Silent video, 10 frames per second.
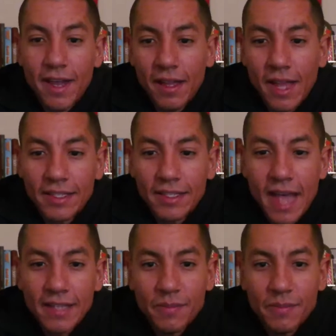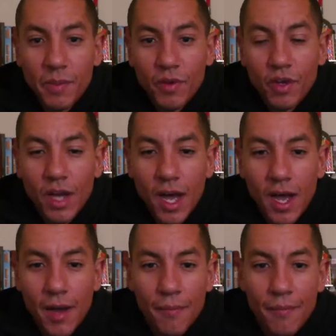like to ask
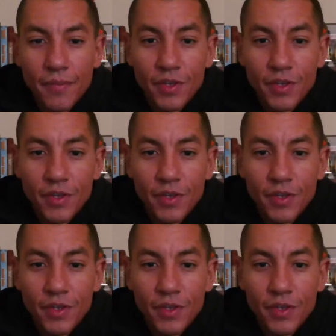people: